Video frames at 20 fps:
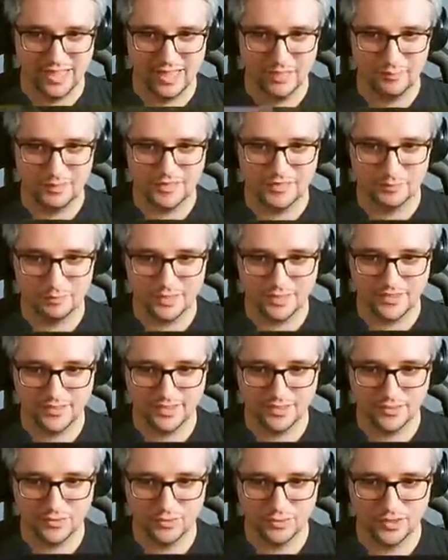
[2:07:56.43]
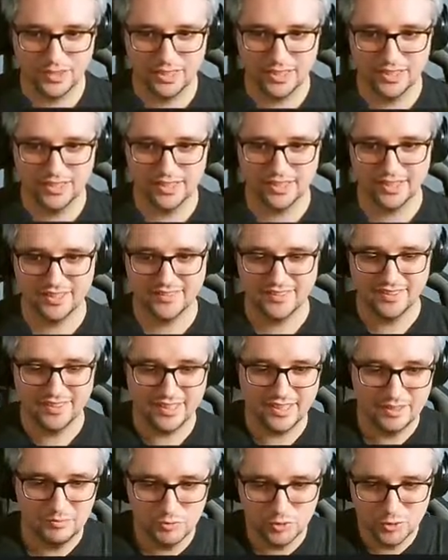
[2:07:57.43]
I'm expecting to need
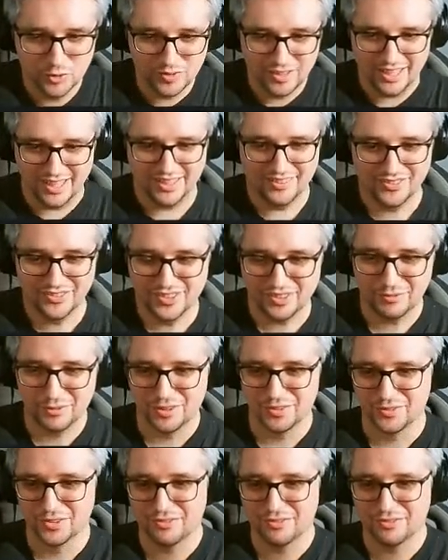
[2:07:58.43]
99 more lifeable